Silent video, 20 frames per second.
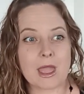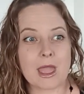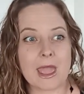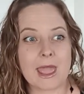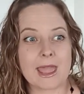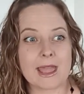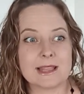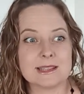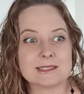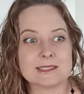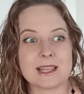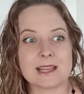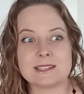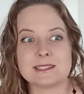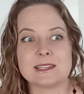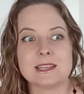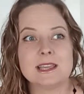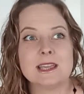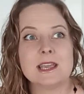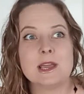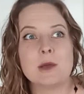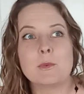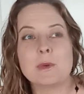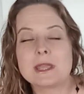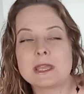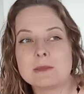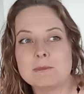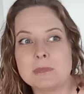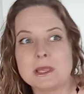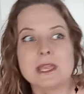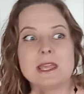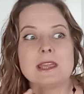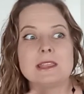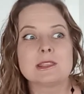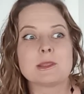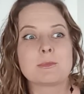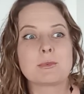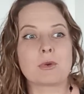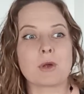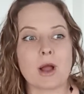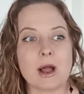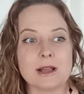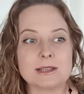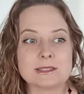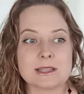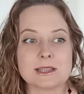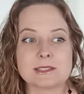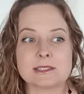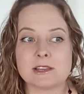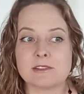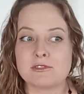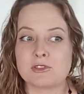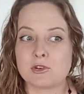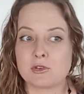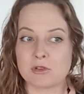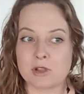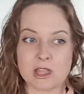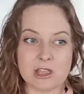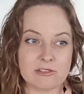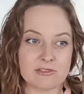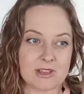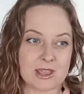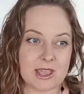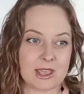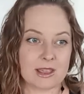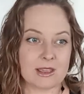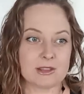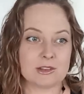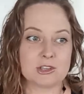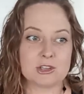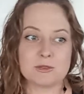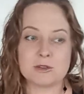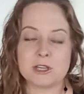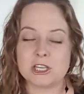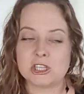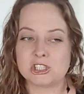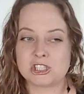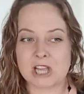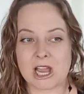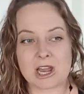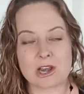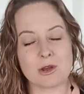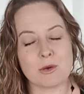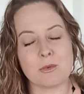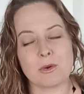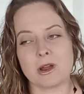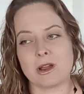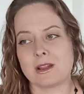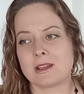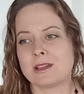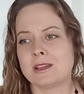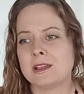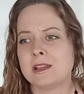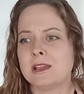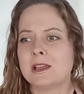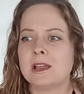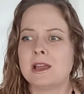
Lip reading: And that we can be in the process of grieving, doing shadow work,